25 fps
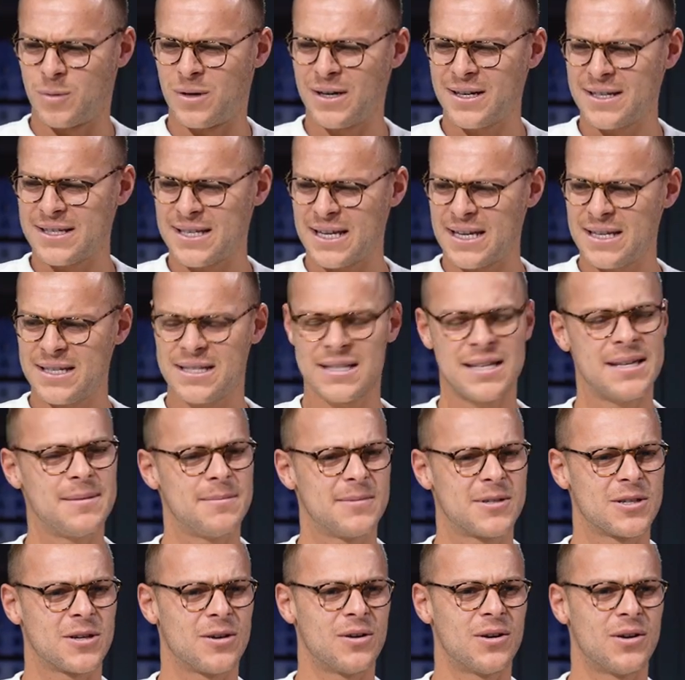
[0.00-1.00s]
Why does he
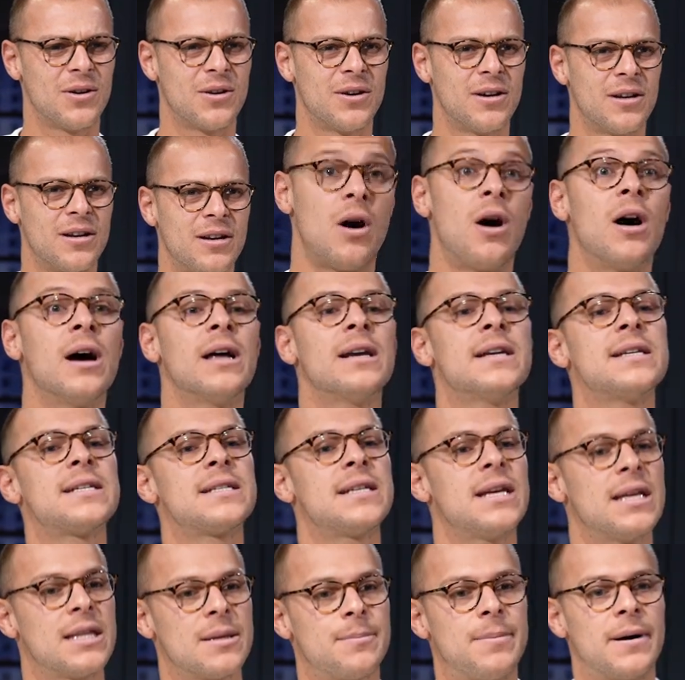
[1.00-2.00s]
seem so hurt? I
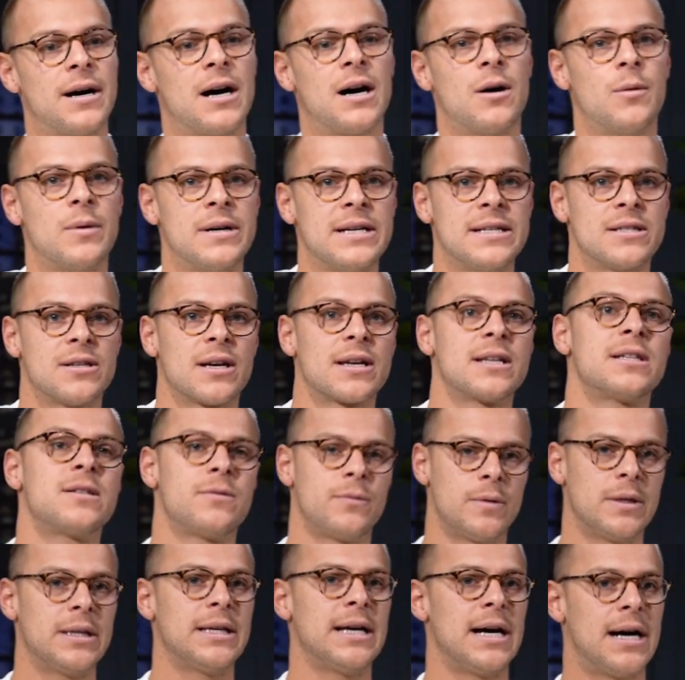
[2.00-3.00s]
understand the part when he's like, it's
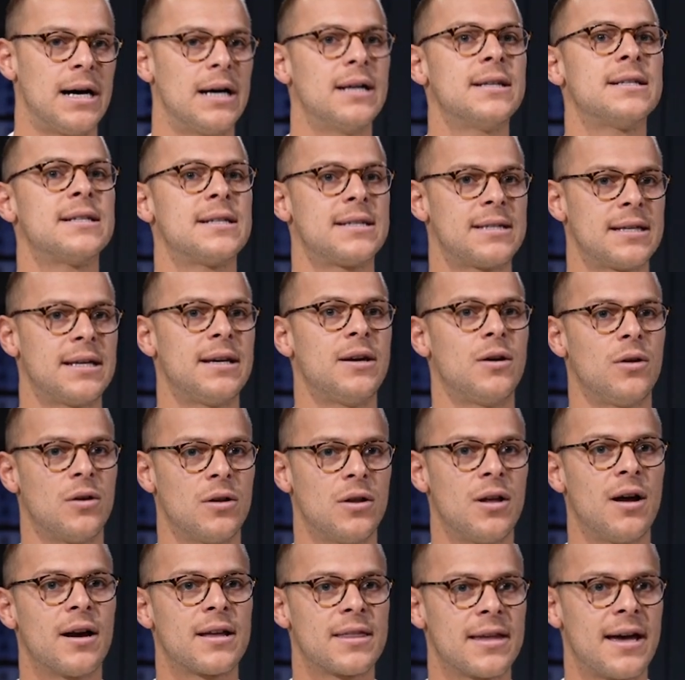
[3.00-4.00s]
really hard to see her
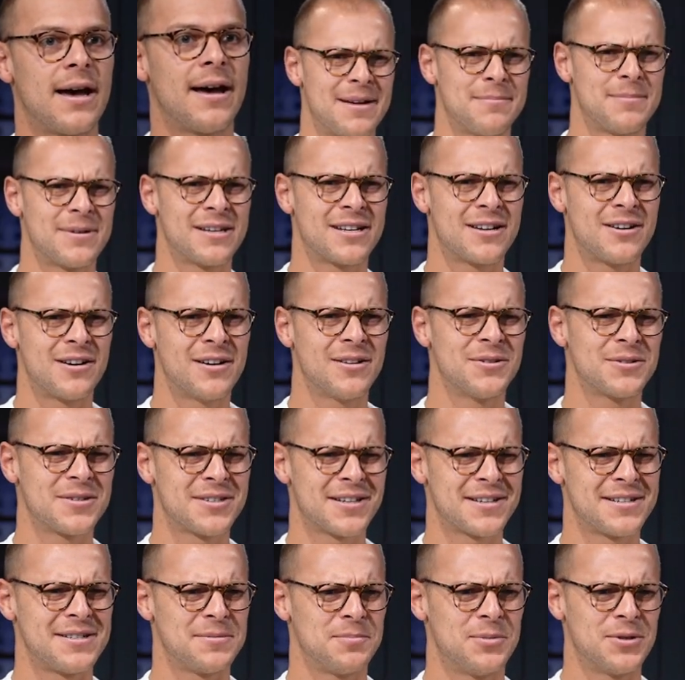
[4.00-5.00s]
like that, but it kind of looks
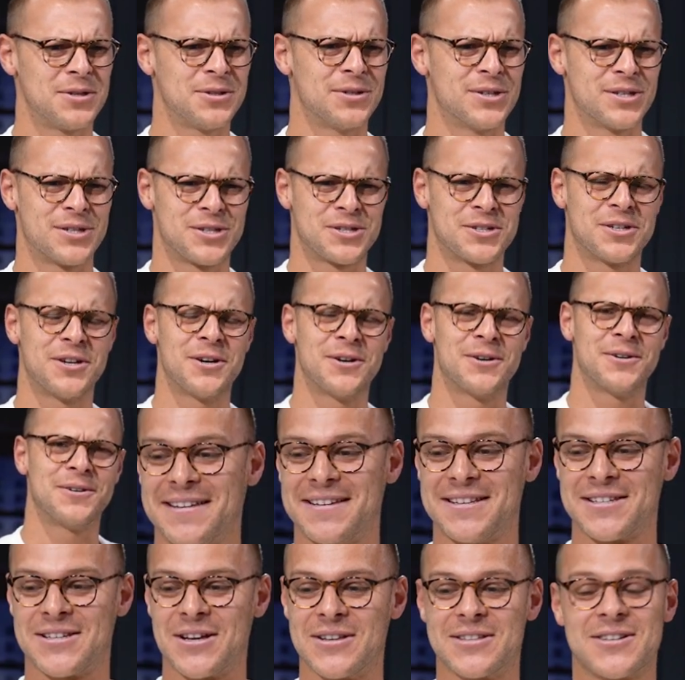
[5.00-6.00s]
like he's putting on a show.
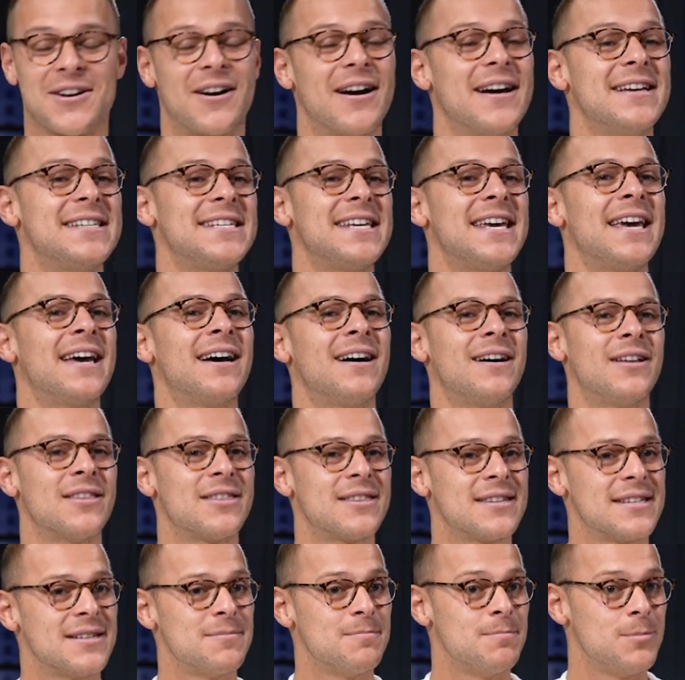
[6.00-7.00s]
So it's crazy how
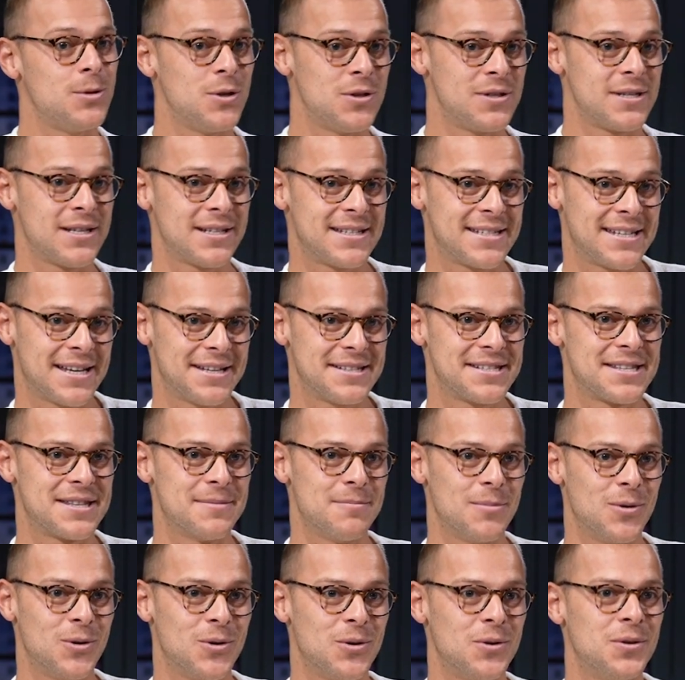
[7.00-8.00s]
the music sets the
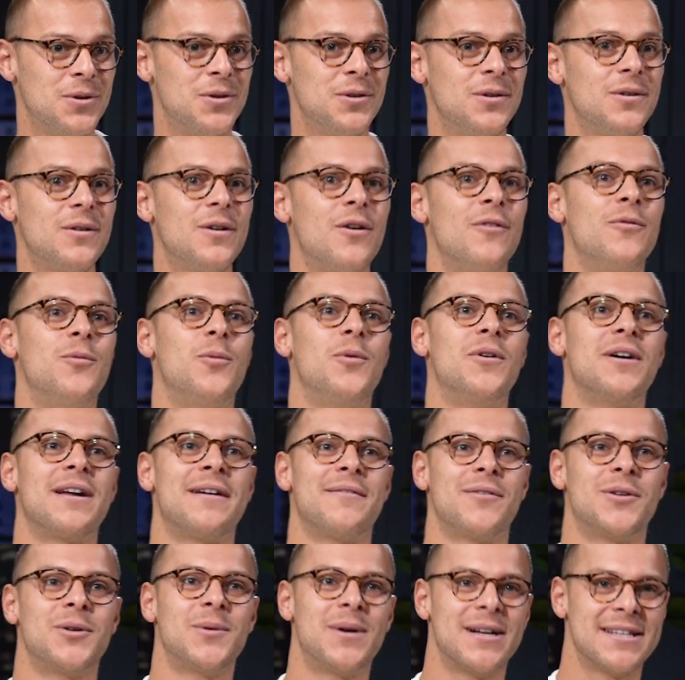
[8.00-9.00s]
mood of what
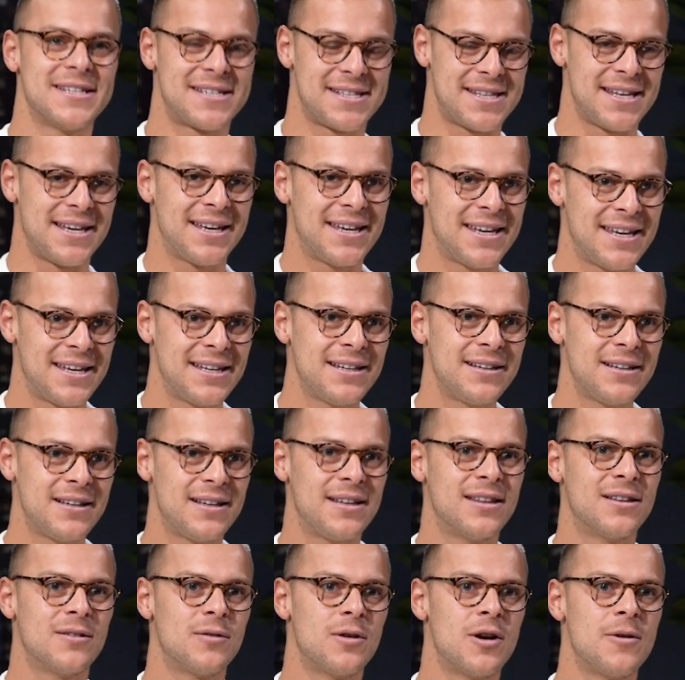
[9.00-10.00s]
everyone's thinking
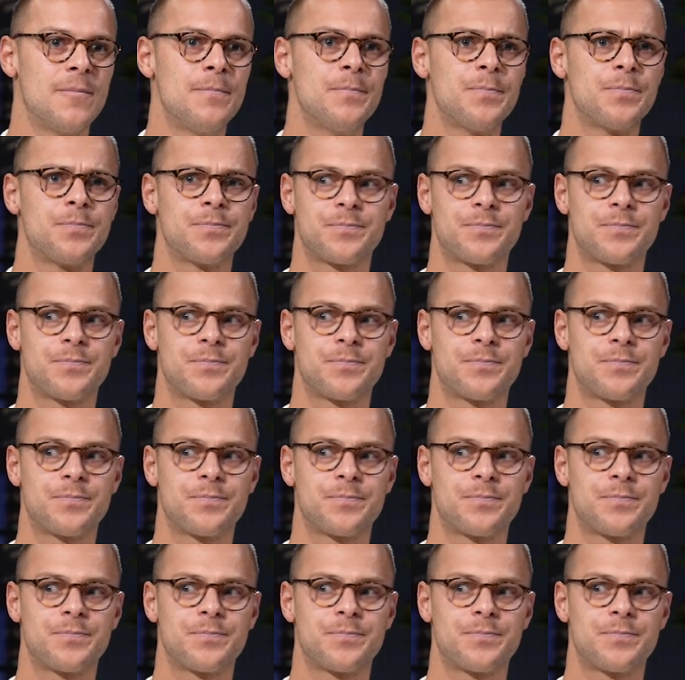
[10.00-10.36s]
in the room.